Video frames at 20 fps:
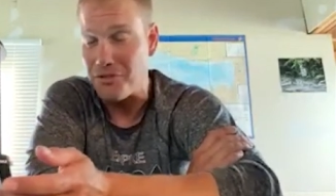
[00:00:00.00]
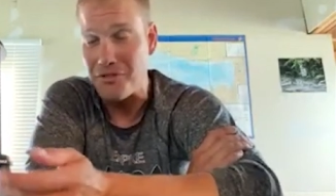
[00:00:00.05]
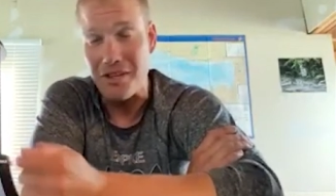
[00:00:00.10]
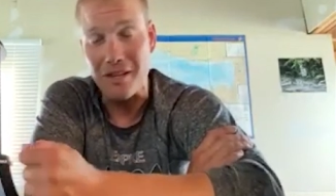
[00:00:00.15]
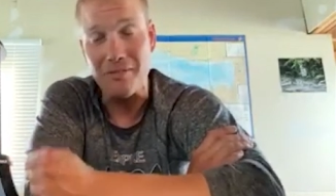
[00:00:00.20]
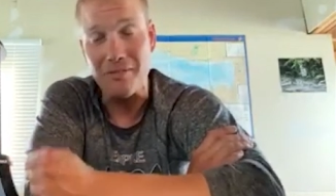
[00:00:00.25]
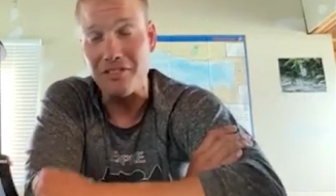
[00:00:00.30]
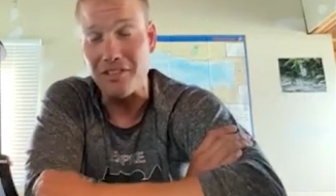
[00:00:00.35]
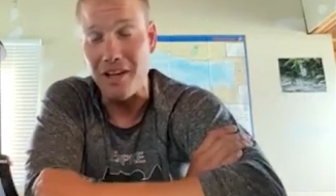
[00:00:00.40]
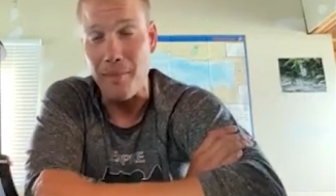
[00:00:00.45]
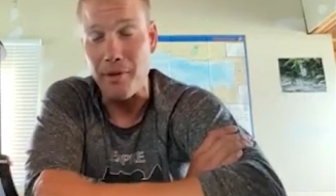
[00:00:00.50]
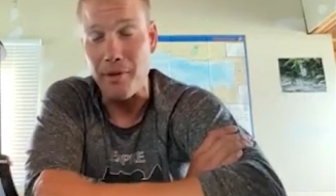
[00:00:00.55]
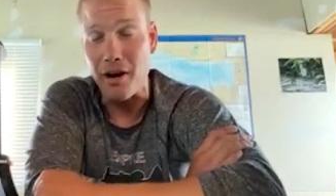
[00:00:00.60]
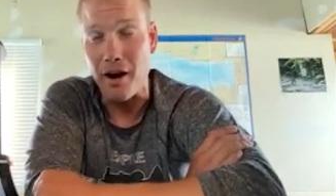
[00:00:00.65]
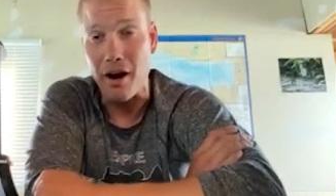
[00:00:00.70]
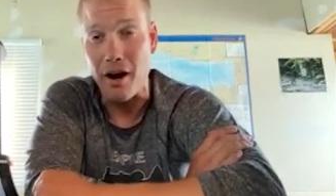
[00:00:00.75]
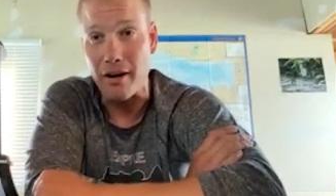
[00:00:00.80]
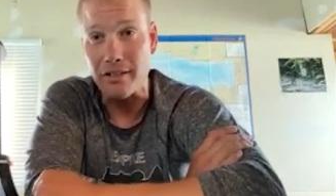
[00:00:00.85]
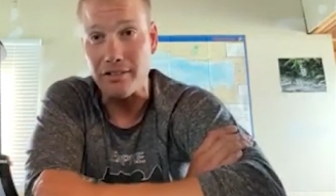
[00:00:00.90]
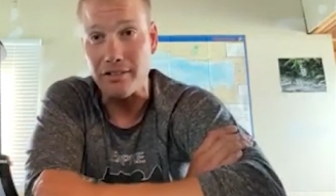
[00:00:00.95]
give
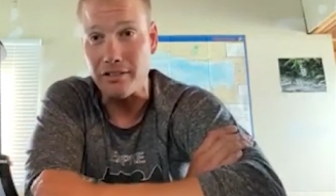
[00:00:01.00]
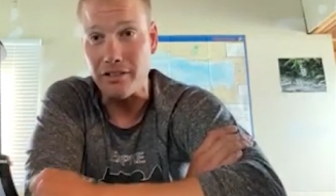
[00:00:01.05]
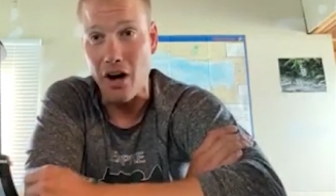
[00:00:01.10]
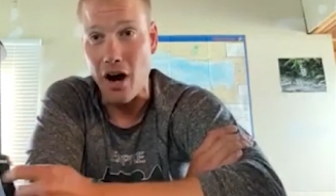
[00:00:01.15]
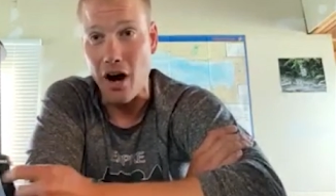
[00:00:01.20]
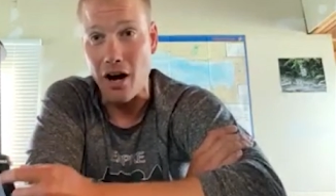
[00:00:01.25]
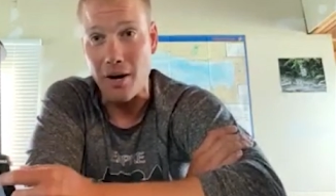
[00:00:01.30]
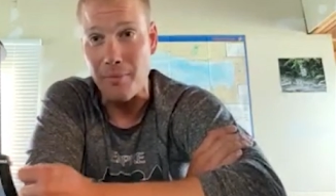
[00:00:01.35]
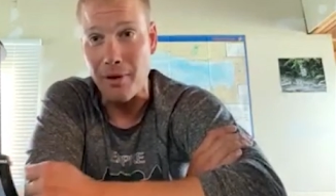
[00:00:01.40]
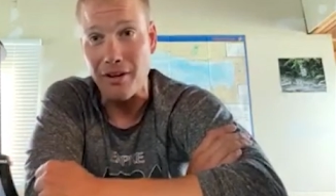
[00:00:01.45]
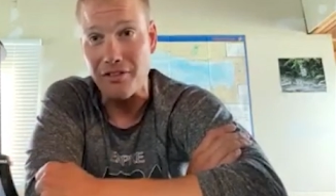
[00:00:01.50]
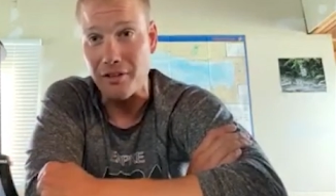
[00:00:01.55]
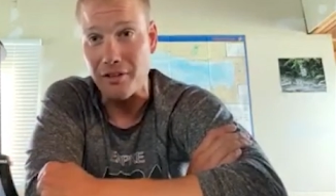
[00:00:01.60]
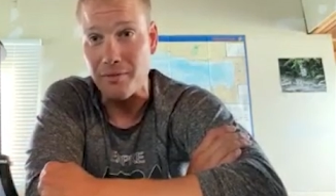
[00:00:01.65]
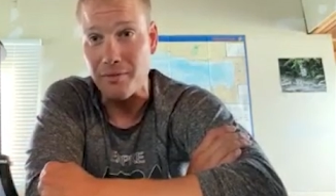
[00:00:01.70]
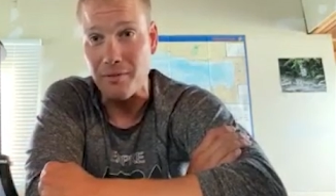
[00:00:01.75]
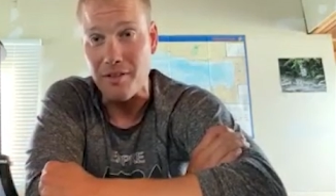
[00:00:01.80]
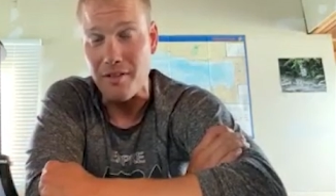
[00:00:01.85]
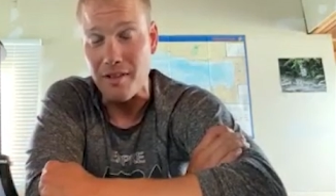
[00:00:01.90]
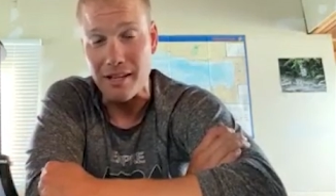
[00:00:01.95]
seminars and talk about
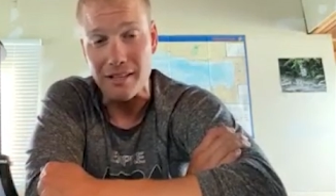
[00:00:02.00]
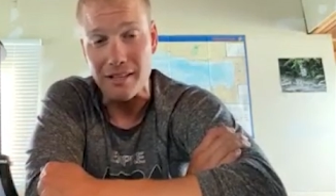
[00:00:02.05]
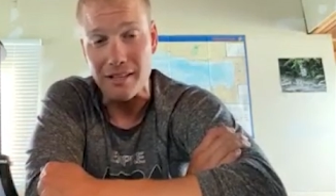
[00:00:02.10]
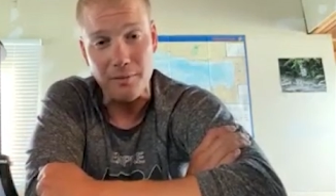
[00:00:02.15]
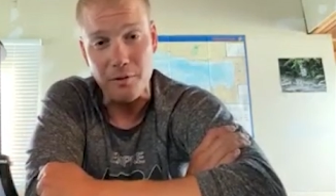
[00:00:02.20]
different things.